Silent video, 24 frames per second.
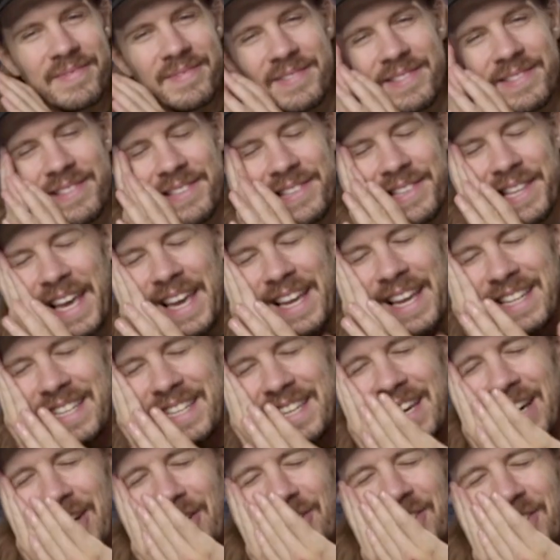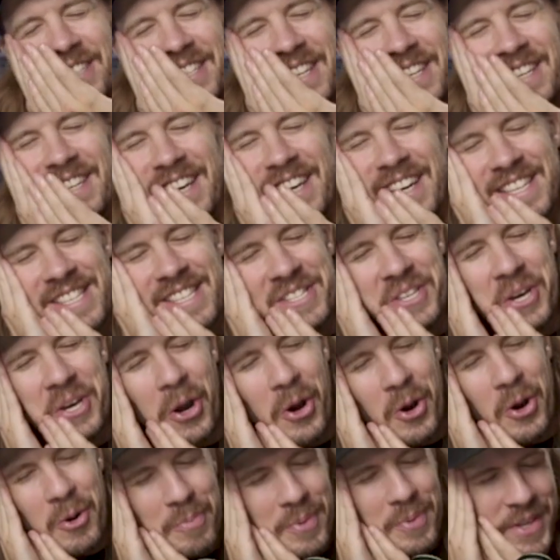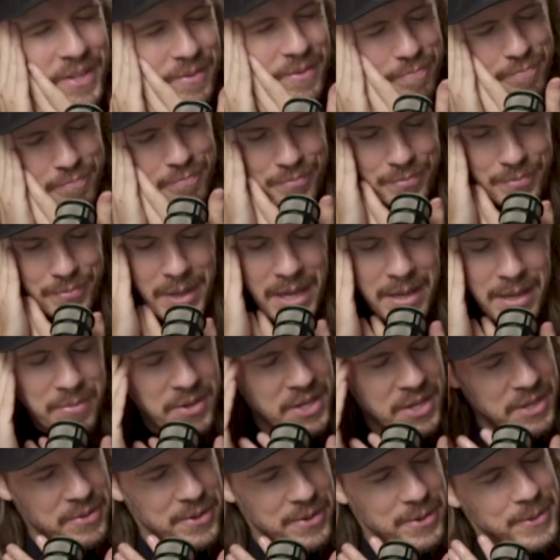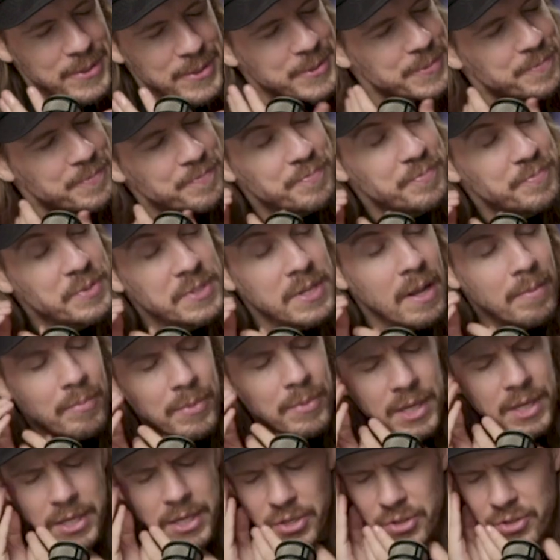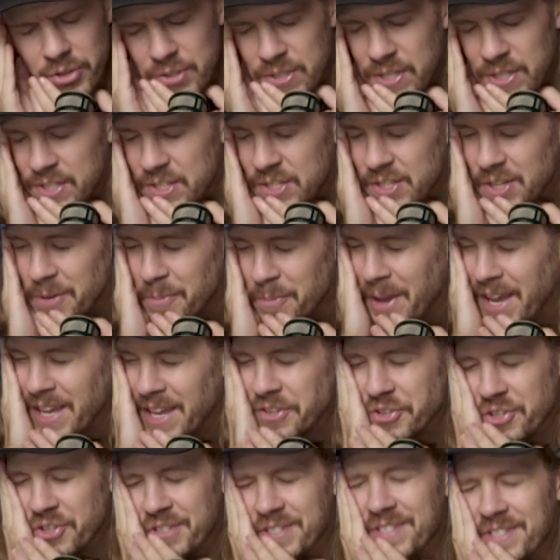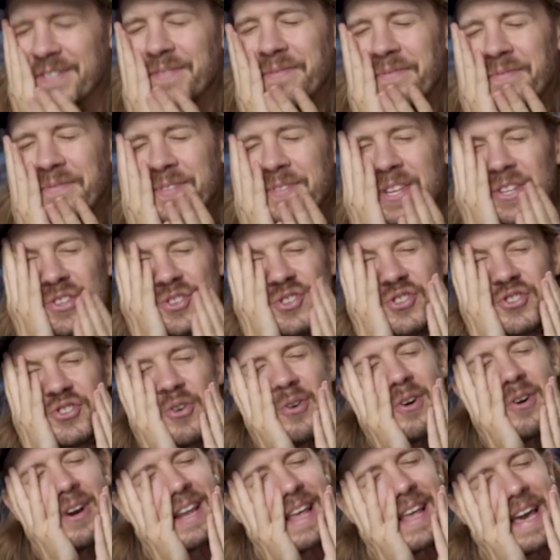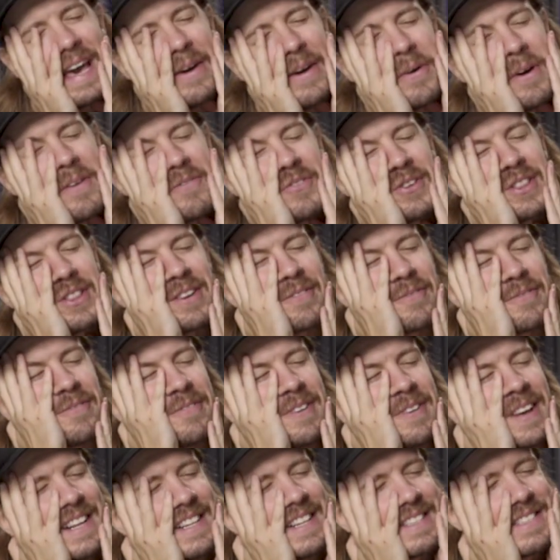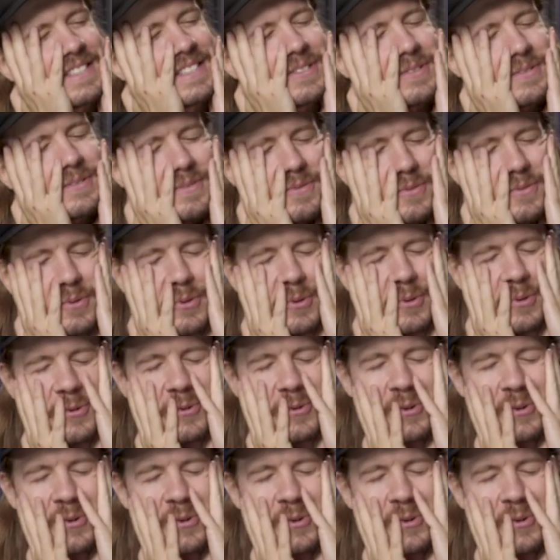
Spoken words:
lay down on a nice carpet? Maybe there is something in your system and just enjoyed how everything felt. Ooh,